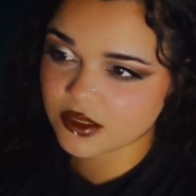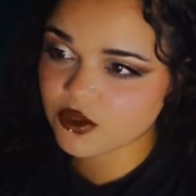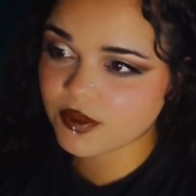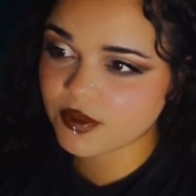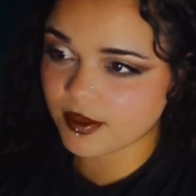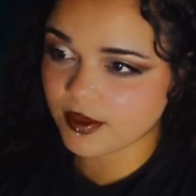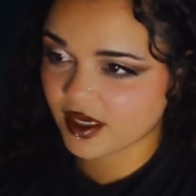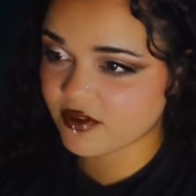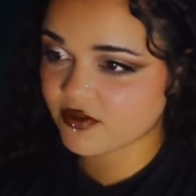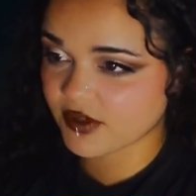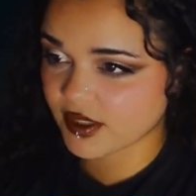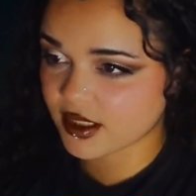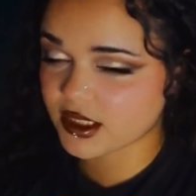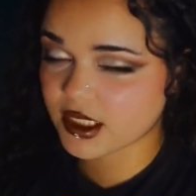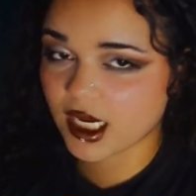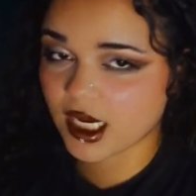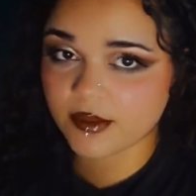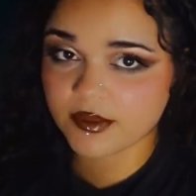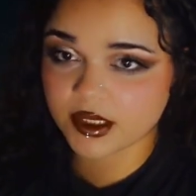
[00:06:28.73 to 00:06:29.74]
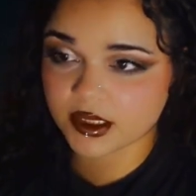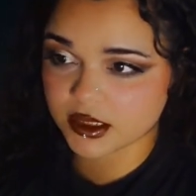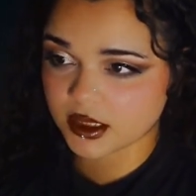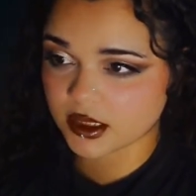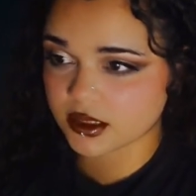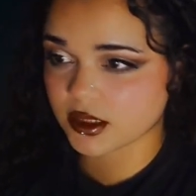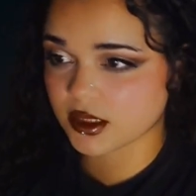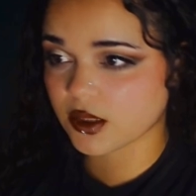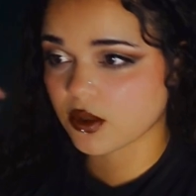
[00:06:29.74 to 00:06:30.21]
this will be my fifth time
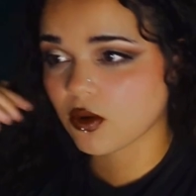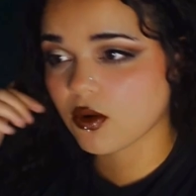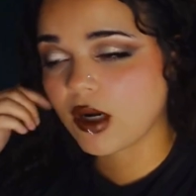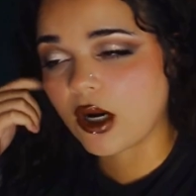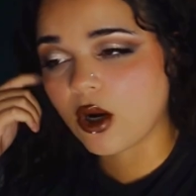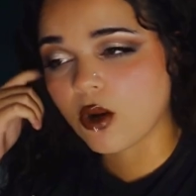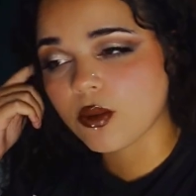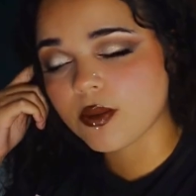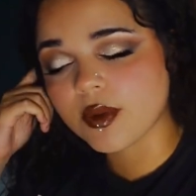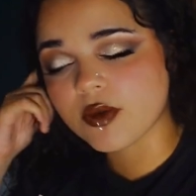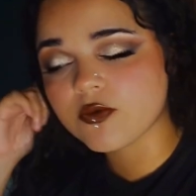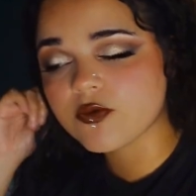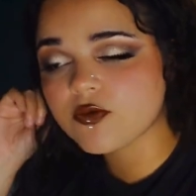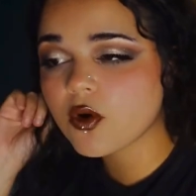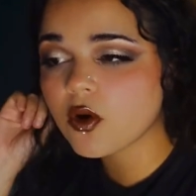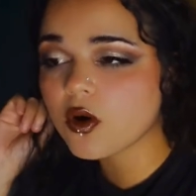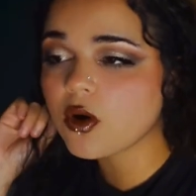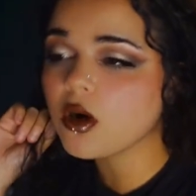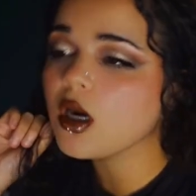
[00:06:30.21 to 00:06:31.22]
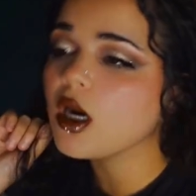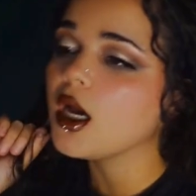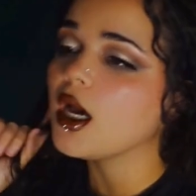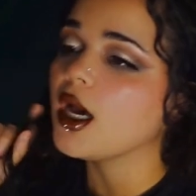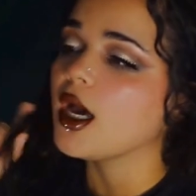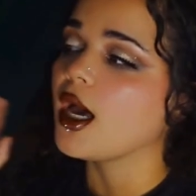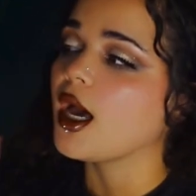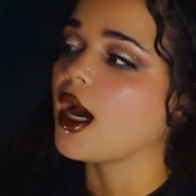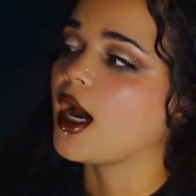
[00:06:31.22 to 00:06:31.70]
listening to the whole album in full.
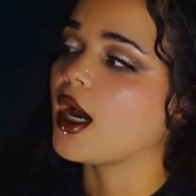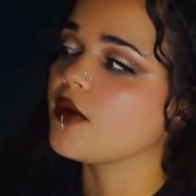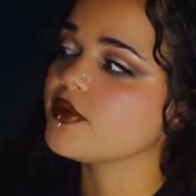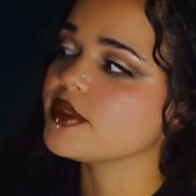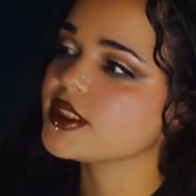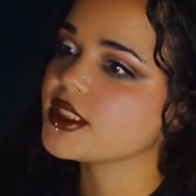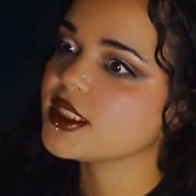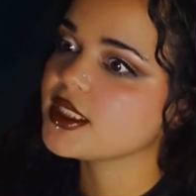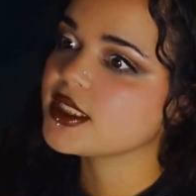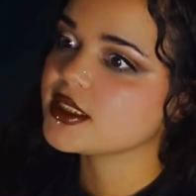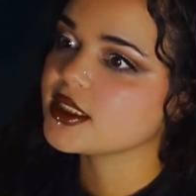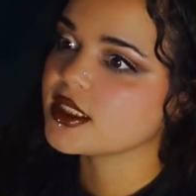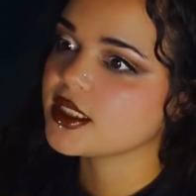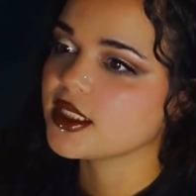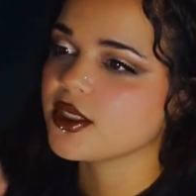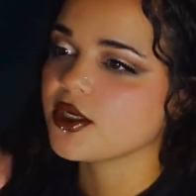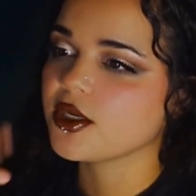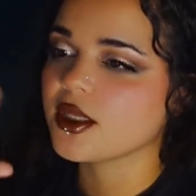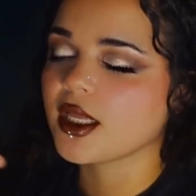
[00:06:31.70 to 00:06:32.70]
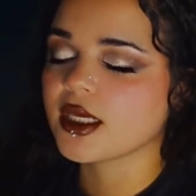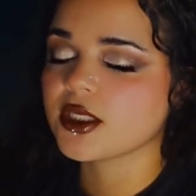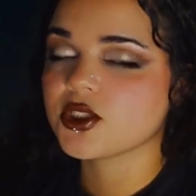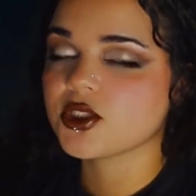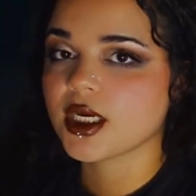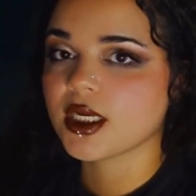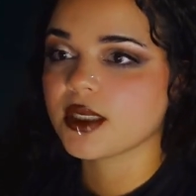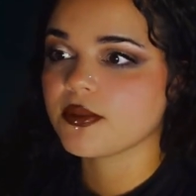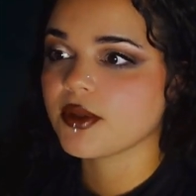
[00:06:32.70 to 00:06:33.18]
I was gonna sit here and like
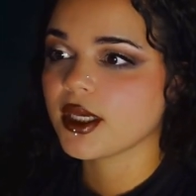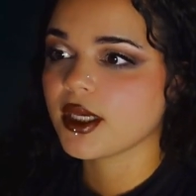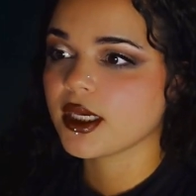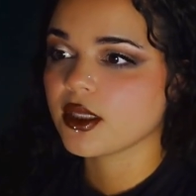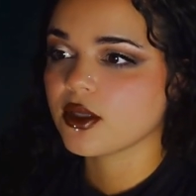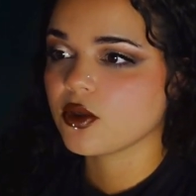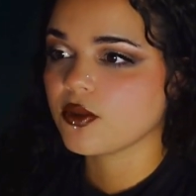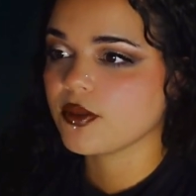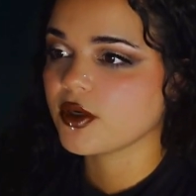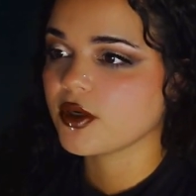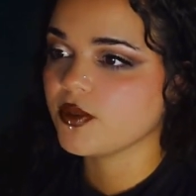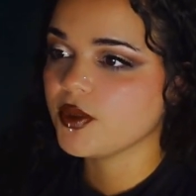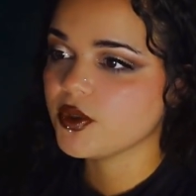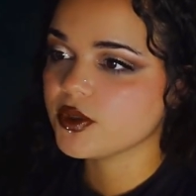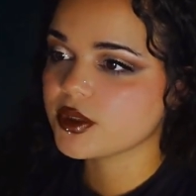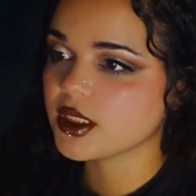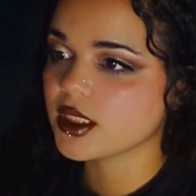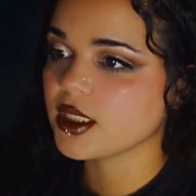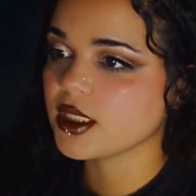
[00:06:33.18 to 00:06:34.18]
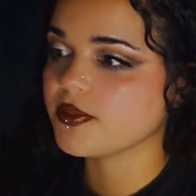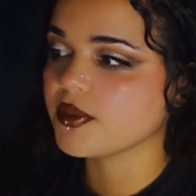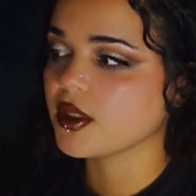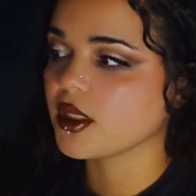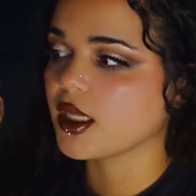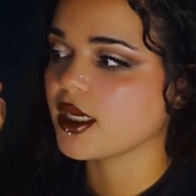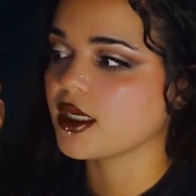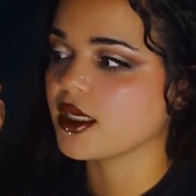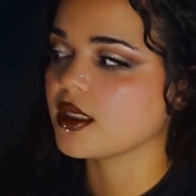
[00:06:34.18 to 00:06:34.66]
try to play a little bit of music,
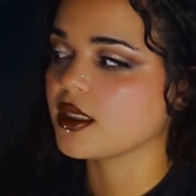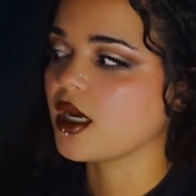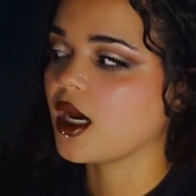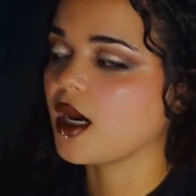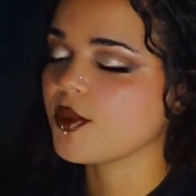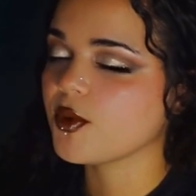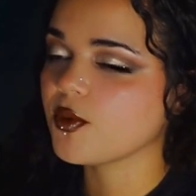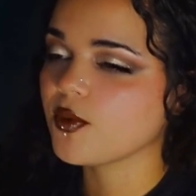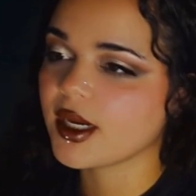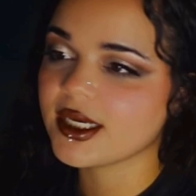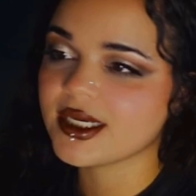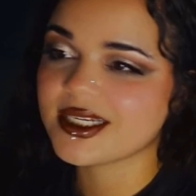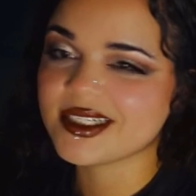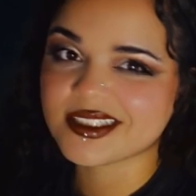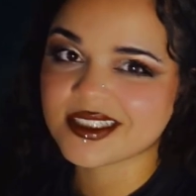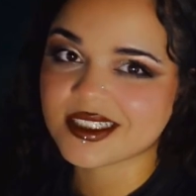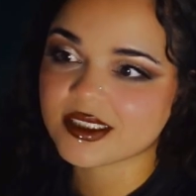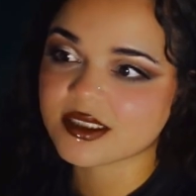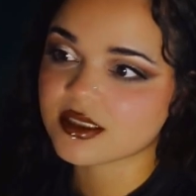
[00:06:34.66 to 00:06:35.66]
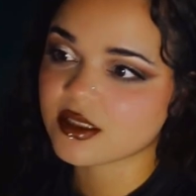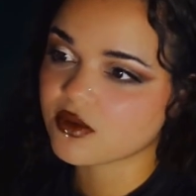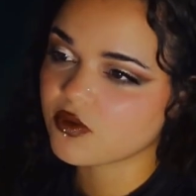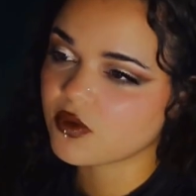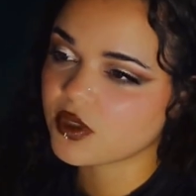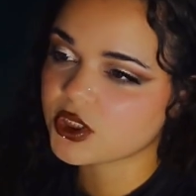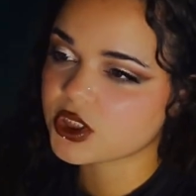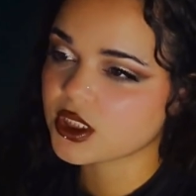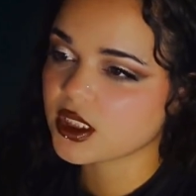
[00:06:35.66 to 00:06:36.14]
but like copyright exists,
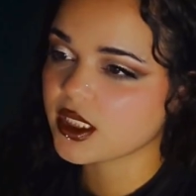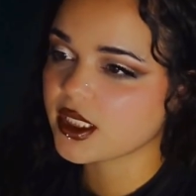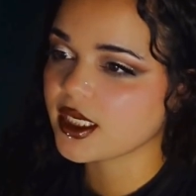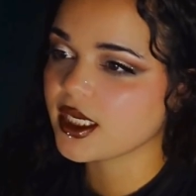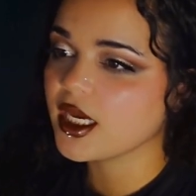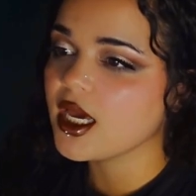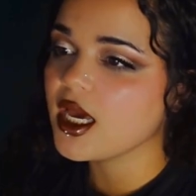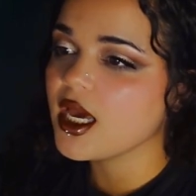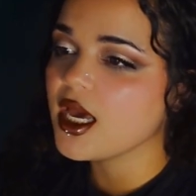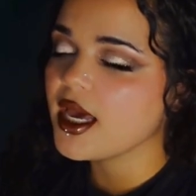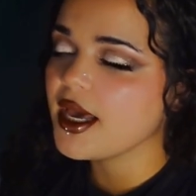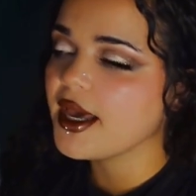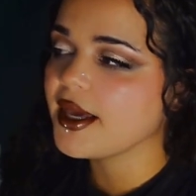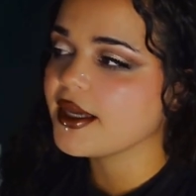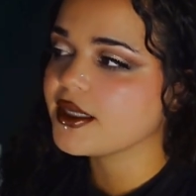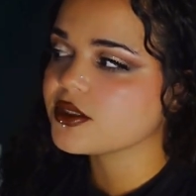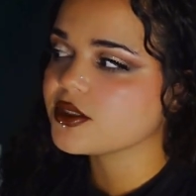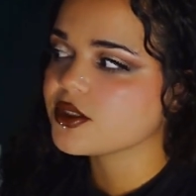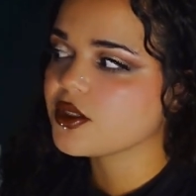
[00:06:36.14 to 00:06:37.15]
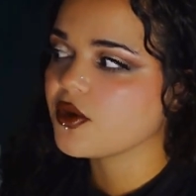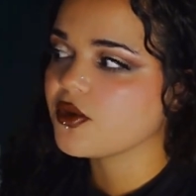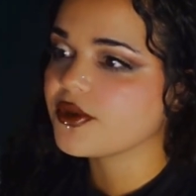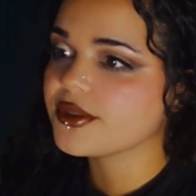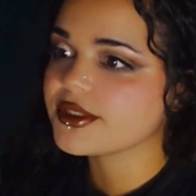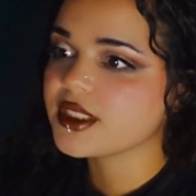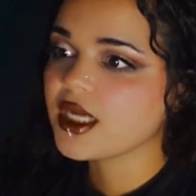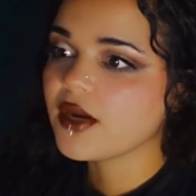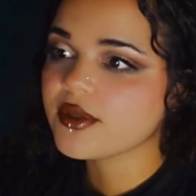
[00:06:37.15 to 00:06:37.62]
unfortunately, and so
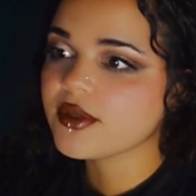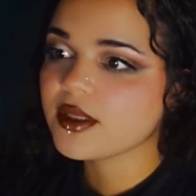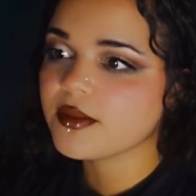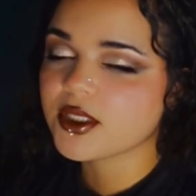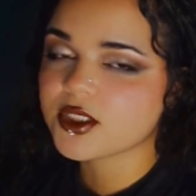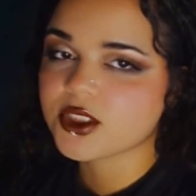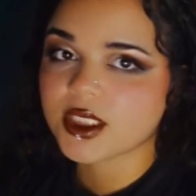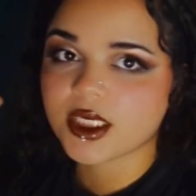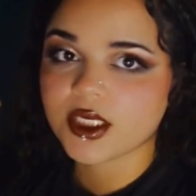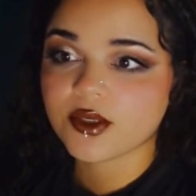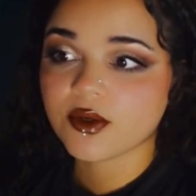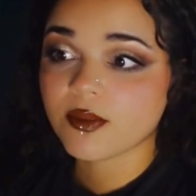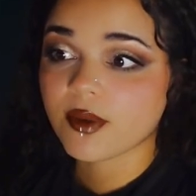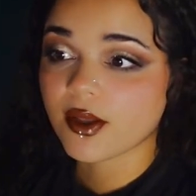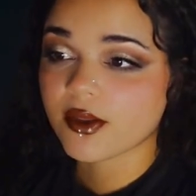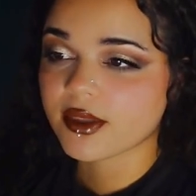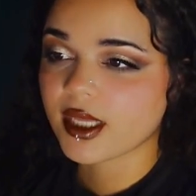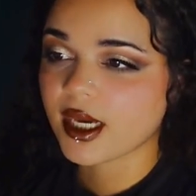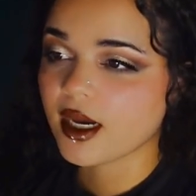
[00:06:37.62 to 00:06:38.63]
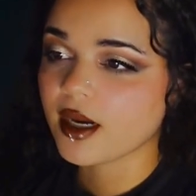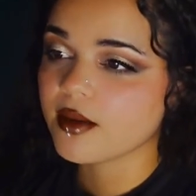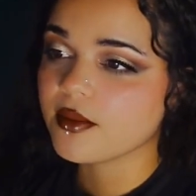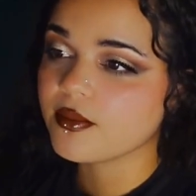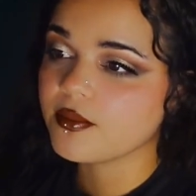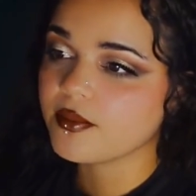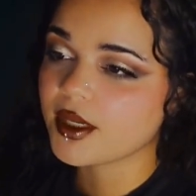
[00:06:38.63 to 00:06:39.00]
there's not really much I can do about that.